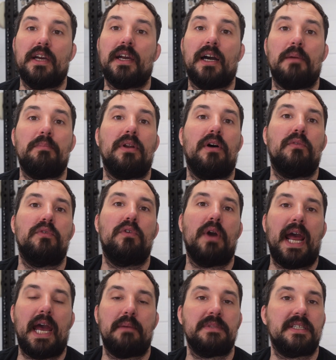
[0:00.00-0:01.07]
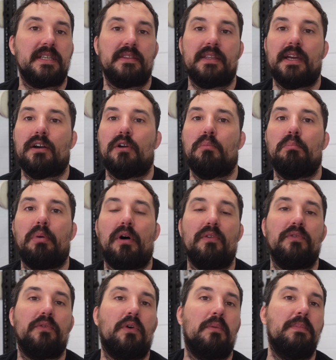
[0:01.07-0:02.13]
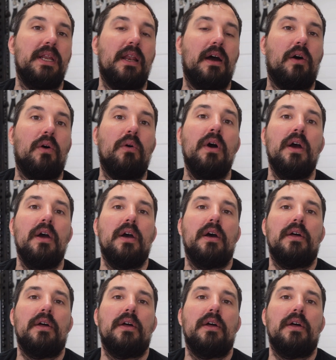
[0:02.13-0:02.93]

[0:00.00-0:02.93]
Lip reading: a couple of grams that they're above or below